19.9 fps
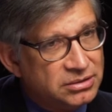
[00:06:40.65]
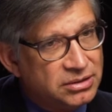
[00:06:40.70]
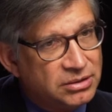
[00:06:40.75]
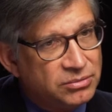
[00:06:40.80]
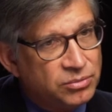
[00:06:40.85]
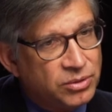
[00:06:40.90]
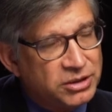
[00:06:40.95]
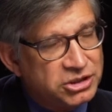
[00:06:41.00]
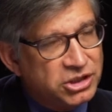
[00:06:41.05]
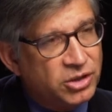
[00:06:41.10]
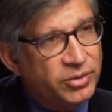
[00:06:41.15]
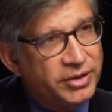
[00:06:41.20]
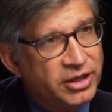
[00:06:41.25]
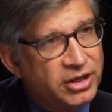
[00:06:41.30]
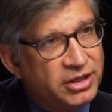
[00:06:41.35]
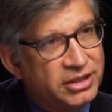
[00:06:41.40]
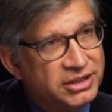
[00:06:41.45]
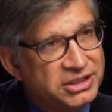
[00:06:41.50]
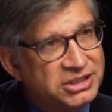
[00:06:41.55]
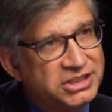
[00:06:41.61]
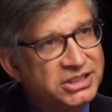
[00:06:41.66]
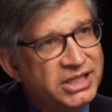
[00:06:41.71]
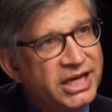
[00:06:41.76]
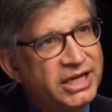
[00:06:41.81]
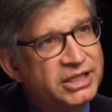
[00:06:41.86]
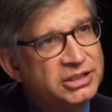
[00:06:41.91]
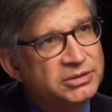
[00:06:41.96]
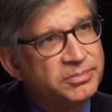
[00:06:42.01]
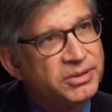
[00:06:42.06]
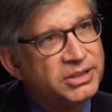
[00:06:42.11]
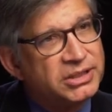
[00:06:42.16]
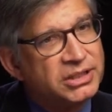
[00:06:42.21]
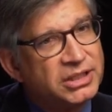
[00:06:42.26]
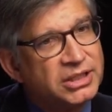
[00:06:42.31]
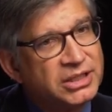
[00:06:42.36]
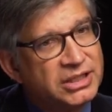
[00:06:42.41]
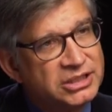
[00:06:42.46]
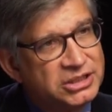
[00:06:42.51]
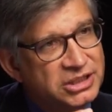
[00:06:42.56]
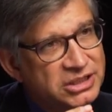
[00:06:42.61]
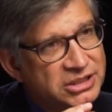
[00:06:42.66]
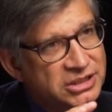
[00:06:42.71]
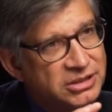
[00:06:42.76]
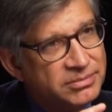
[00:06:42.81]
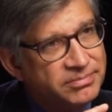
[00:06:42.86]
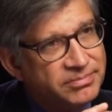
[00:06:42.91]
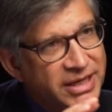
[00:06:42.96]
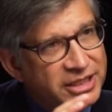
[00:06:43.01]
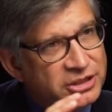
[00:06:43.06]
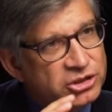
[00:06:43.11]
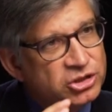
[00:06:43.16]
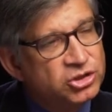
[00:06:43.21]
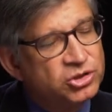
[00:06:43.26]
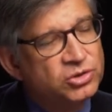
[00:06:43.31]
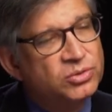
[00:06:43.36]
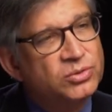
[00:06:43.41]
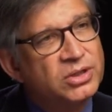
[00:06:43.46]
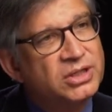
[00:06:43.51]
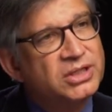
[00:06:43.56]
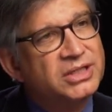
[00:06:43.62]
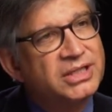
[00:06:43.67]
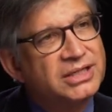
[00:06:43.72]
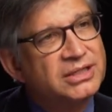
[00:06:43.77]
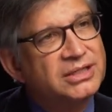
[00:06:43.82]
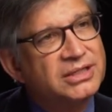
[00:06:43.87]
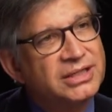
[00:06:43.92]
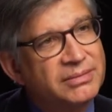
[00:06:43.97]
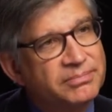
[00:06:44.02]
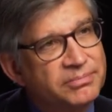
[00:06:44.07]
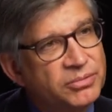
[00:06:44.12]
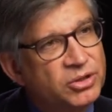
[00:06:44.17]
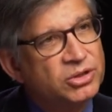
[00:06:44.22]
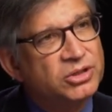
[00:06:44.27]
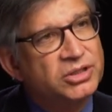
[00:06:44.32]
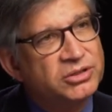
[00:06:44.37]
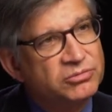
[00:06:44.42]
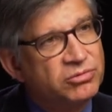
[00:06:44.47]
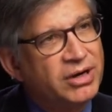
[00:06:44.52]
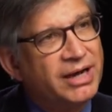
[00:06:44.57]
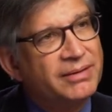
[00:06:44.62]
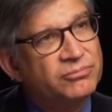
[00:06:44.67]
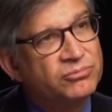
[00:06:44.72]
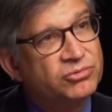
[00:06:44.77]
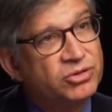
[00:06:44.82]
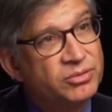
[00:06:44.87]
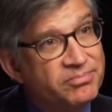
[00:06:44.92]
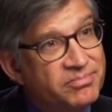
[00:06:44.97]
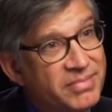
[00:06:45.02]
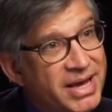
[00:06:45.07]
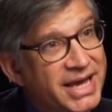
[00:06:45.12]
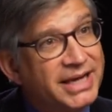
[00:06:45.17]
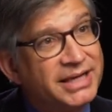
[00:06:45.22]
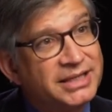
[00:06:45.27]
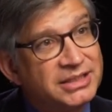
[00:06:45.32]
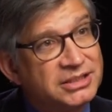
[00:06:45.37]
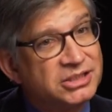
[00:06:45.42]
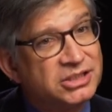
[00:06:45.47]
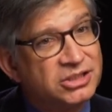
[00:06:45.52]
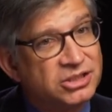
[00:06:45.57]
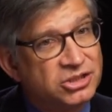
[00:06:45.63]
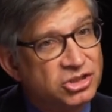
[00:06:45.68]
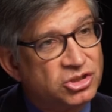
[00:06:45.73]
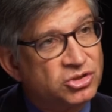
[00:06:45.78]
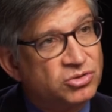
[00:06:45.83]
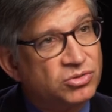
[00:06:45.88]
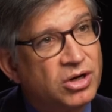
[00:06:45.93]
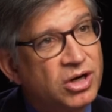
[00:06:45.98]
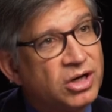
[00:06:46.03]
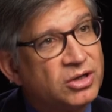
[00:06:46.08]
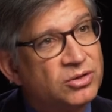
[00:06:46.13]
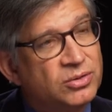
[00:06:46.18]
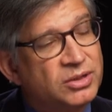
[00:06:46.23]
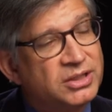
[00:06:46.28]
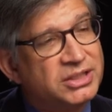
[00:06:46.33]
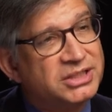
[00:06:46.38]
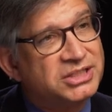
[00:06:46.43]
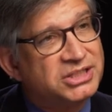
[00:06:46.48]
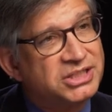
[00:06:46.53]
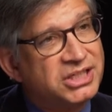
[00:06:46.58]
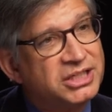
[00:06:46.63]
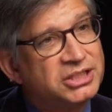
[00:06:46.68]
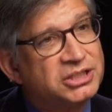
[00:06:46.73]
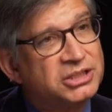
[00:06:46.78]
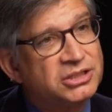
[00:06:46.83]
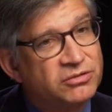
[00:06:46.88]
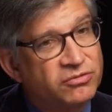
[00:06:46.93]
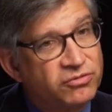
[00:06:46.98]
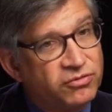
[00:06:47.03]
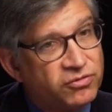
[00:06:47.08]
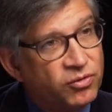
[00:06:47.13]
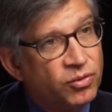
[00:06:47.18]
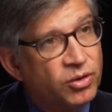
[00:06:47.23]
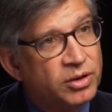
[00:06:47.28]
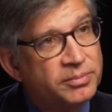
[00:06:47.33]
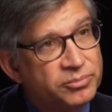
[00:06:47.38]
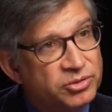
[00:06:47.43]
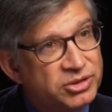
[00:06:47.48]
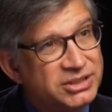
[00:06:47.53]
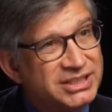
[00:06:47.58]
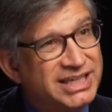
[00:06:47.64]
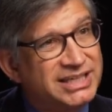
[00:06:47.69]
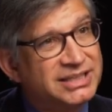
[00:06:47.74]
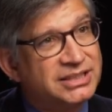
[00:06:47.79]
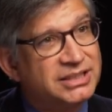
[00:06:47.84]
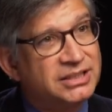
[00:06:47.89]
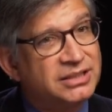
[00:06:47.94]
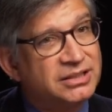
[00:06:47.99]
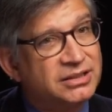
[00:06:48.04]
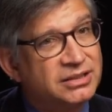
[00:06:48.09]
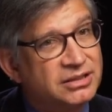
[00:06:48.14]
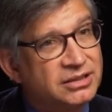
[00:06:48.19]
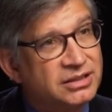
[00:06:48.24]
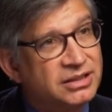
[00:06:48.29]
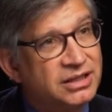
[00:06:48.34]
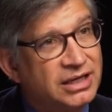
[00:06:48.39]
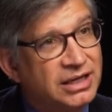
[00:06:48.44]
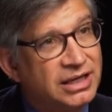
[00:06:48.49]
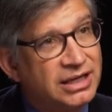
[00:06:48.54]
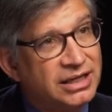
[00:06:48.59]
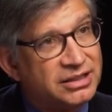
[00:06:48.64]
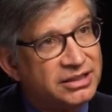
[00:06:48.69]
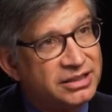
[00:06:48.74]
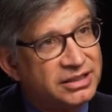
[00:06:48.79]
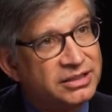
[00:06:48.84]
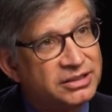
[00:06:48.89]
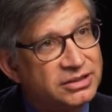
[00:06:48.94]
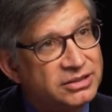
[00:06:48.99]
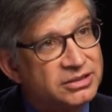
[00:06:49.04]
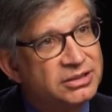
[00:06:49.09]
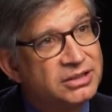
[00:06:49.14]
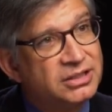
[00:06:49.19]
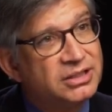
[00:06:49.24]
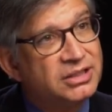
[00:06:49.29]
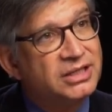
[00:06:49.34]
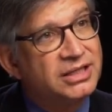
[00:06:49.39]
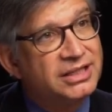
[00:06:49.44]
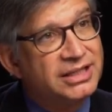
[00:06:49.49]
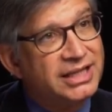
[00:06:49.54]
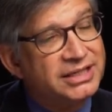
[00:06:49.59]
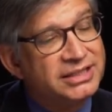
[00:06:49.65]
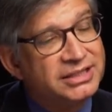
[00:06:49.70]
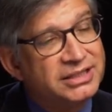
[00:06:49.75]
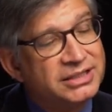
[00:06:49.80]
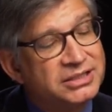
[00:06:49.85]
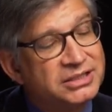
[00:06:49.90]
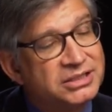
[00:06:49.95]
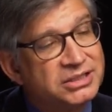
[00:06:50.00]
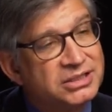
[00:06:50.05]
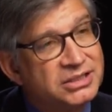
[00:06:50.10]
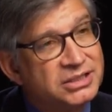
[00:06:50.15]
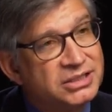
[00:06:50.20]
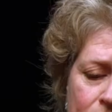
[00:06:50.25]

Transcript: what's going on the stage, but just to make sure that Berkeley Rep remains the strong organization for presenting theater that it is.